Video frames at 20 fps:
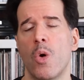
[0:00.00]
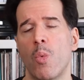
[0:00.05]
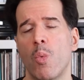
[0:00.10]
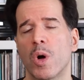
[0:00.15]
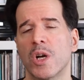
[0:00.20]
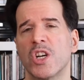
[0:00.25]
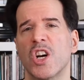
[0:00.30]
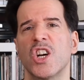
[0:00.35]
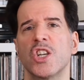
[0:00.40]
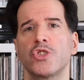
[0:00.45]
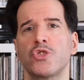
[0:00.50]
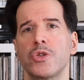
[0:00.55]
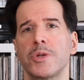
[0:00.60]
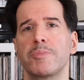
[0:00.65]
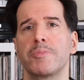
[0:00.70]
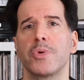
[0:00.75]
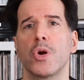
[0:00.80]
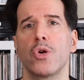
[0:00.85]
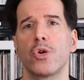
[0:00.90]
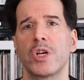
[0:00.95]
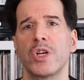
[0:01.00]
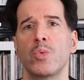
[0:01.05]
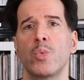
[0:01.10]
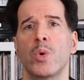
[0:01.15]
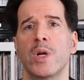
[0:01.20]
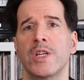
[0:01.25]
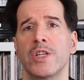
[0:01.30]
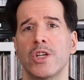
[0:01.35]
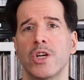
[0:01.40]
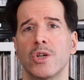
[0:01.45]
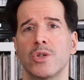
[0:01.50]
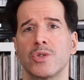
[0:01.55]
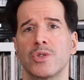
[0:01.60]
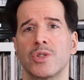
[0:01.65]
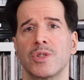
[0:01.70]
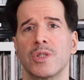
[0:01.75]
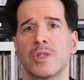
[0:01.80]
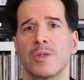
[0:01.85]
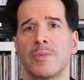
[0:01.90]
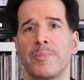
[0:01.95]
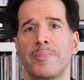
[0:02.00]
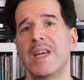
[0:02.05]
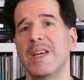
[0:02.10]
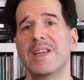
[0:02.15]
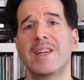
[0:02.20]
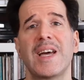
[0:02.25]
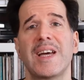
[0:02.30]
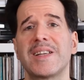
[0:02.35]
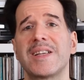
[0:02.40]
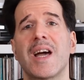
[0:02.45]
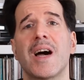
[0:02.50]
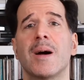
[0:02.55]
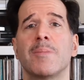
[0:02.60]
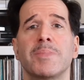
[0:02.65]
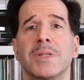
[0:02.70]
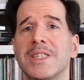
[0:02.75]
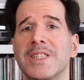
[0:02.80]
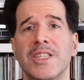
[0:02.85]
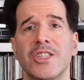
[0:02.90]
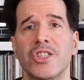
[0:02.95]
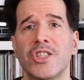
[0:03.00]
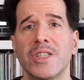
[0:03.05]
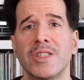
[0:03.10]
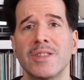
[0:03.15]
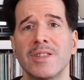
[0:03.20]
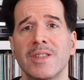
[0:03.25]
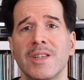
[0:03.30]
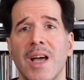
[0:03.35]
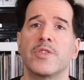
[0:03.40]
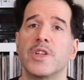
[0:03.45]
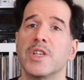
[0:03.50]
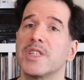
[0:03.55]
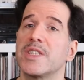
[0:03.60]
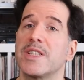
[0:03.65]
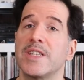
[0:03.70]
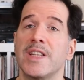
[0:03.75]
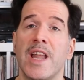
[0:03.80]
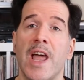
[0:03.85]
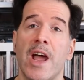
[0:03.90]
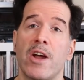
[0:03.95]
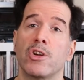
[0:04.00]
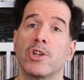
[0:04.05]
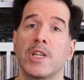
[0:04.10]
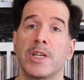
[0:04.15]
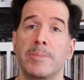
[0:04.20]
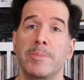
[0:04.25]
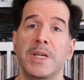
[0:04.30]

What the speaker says: 100 Broken Windows. It had competition. This narrowly